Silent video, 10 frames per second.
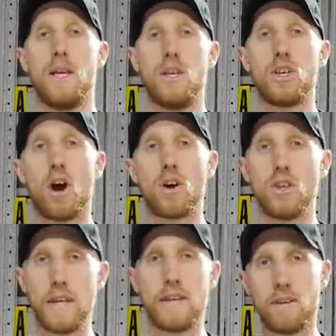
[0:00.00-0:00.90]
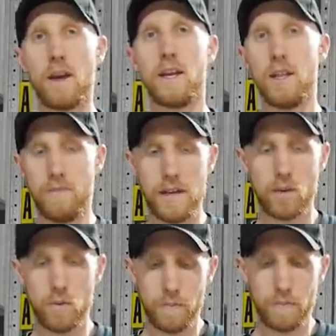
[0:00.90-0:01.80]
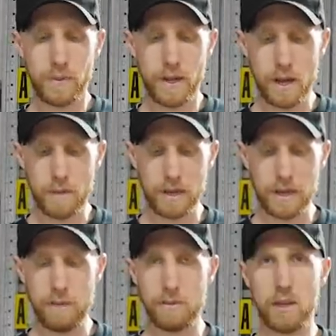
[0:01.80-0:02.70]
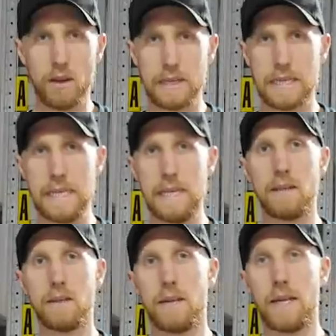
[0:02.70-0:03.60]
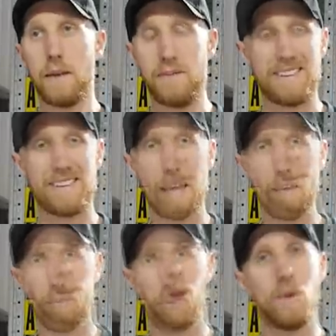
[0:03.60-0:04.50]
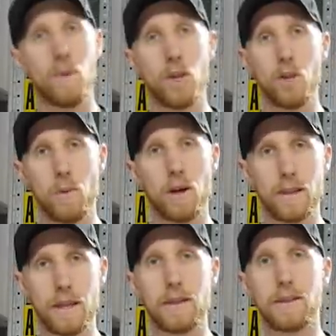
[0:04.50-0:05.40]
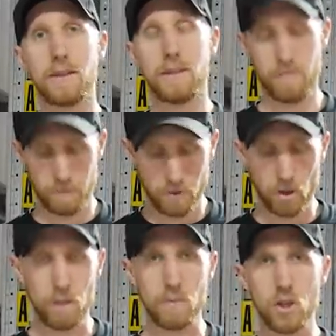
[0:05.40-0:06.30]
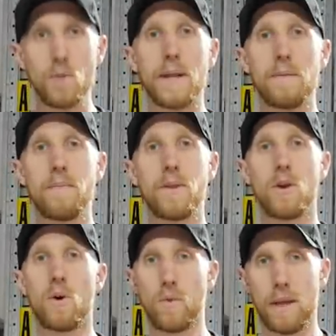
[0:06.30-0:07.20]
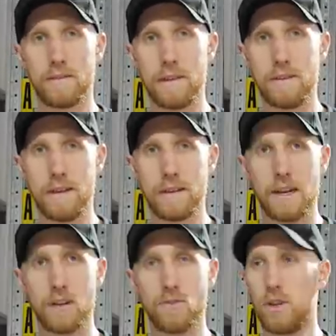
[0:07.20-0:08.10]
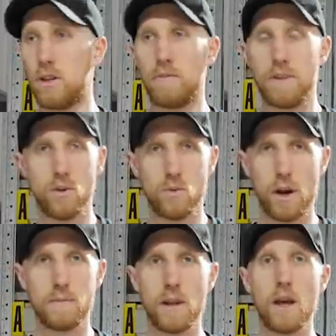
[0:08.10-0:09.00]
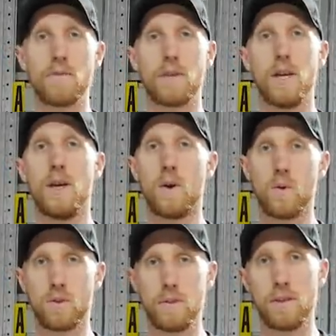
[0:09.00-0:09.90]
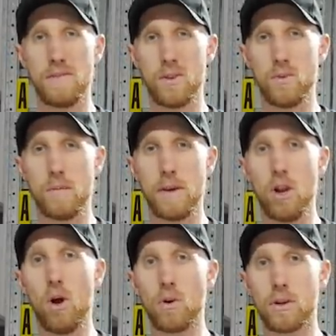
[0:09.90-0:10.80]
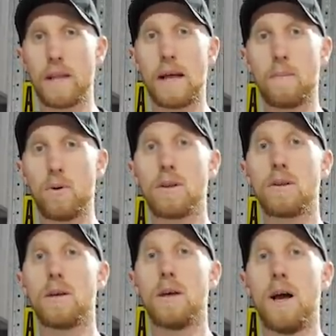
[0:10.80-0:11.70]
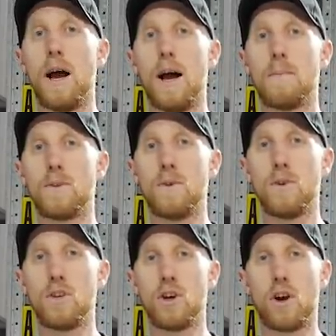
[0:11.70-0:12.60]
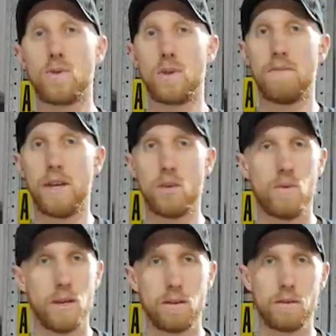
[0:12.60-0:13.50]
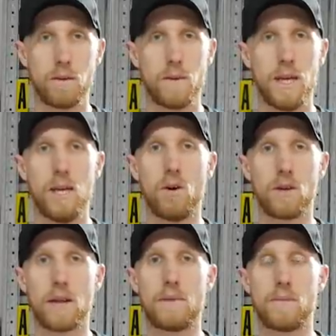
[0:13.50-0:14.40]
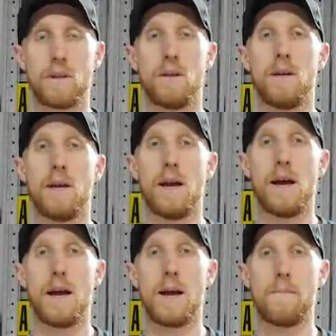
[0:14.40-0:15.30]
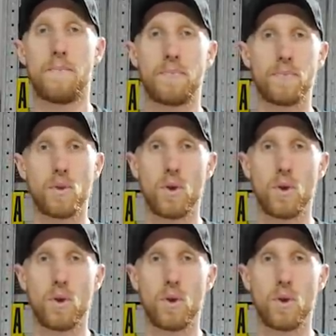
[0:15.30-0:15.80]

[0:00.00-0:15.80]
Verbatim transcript: the charging side of the vehicle. Um, that keeps it nice, neat, keeps it safe. Only when you plug that Type 2 in, or that CCS connector and that our vehicle comes live. Also means the vehicle can be locked at that point. Um, so you can charge when the vehicle is completely locked down um,